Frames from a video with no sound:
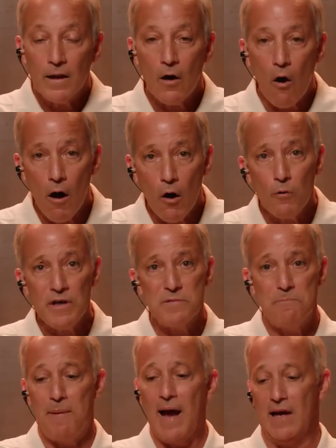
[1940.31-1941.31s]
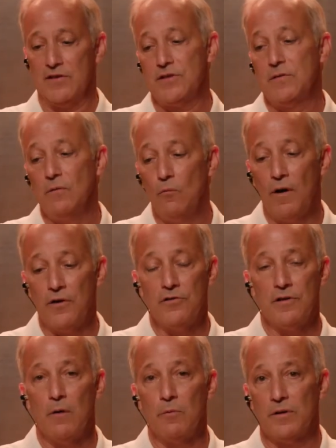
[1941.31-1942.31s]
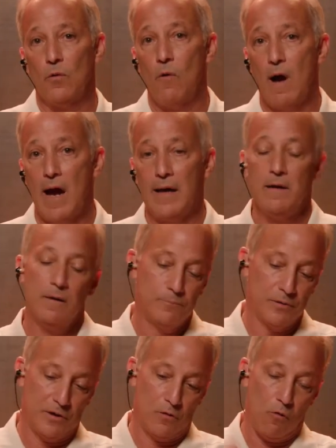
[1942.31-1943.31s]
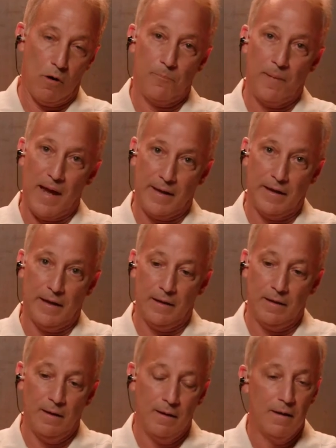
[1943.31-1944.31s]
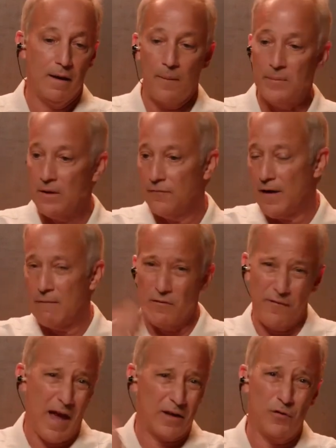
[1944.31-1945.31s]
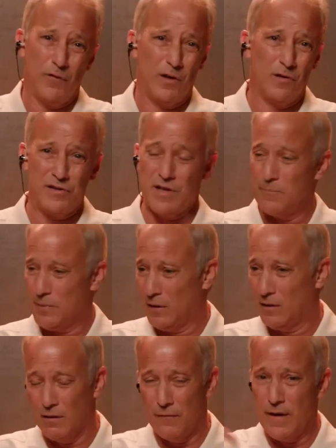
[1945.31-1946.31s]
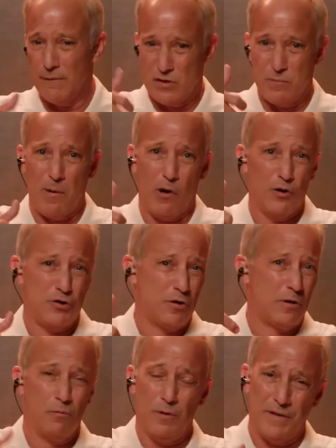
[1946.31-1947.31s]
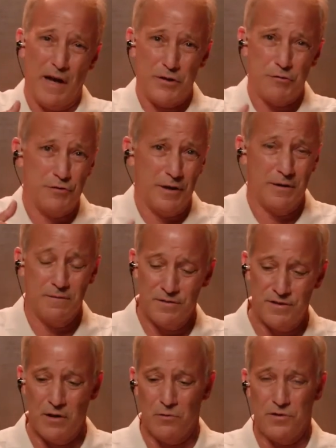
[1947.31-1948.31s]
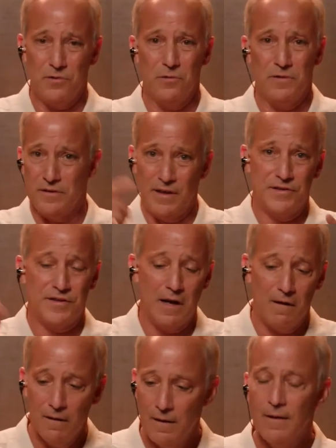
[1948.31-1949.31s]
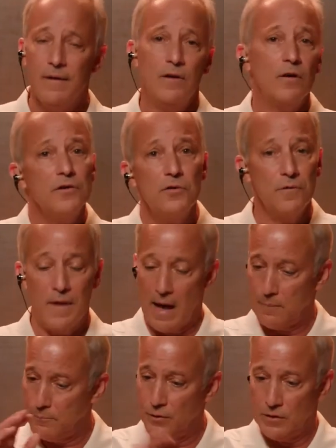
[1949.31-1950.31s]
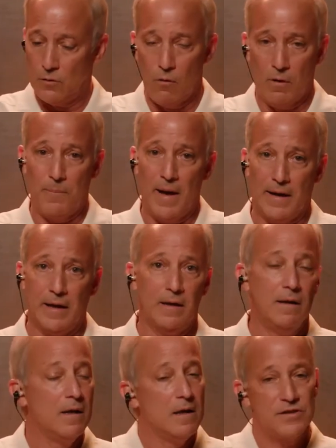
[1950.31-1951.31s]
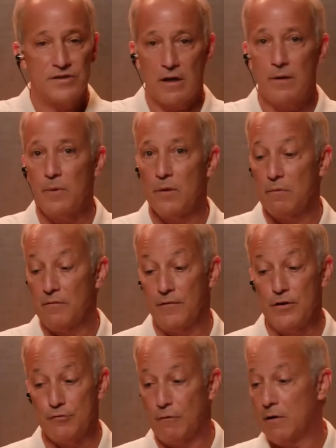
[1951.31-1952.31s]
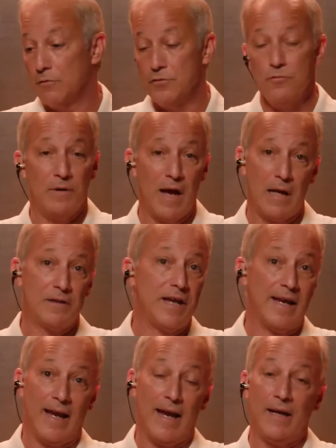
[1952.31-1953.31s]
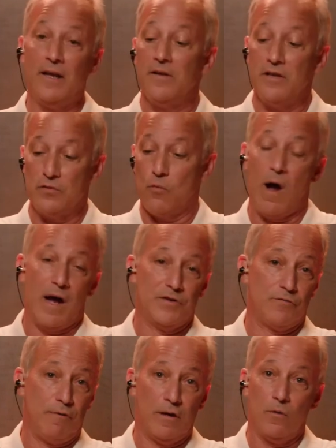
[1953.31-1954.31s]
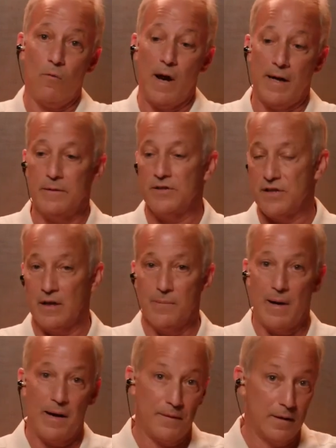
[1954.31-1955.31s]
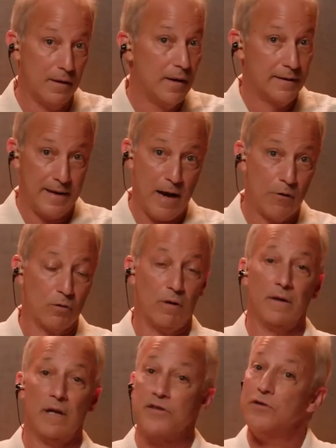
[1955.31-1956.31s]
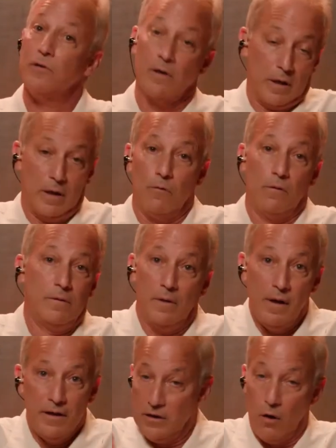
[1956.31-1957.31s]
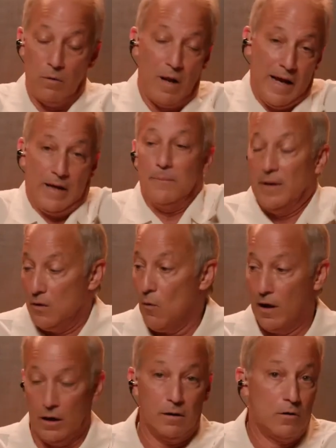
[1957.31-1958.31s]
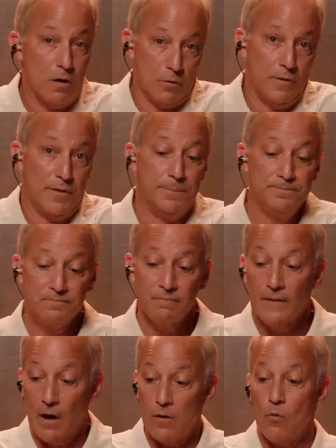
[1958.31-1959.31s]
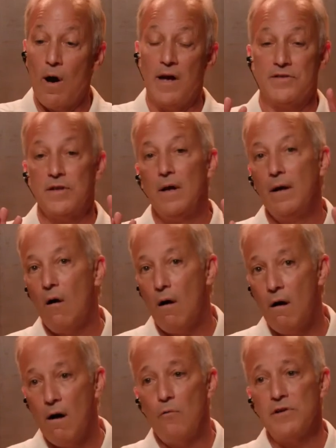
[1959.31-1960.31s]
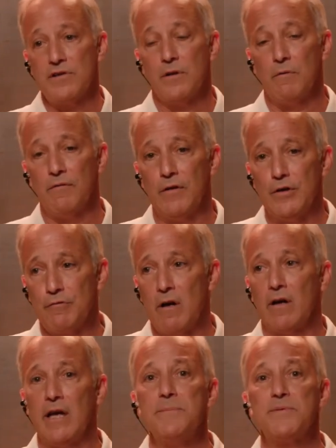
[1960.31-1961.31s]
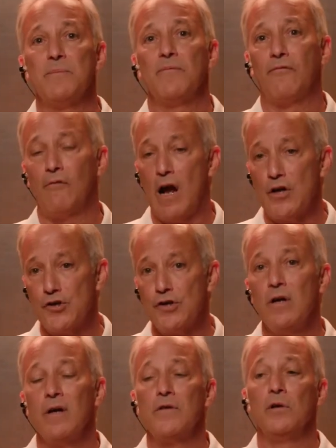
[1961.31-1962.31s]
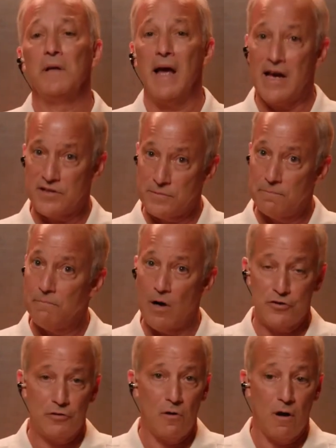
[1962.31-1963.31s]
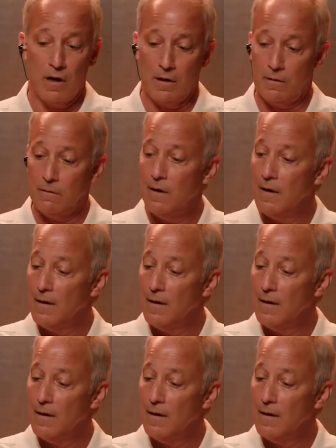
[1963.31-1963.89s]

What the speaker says: always best when you're done with the wine, put the cork back in. I mean, if you have a VacuVin or something, or if you have a Sparger with nitrogen CO2 that they sell, you can do that and put the cork back in, stick them in the refrigerator. Do not take any of these wines, red or white, and stick them on the counter unless you don't like them and you want to cook with them. Otherwise, always in the refrigerator, keeps them fresh. They'll last much longer.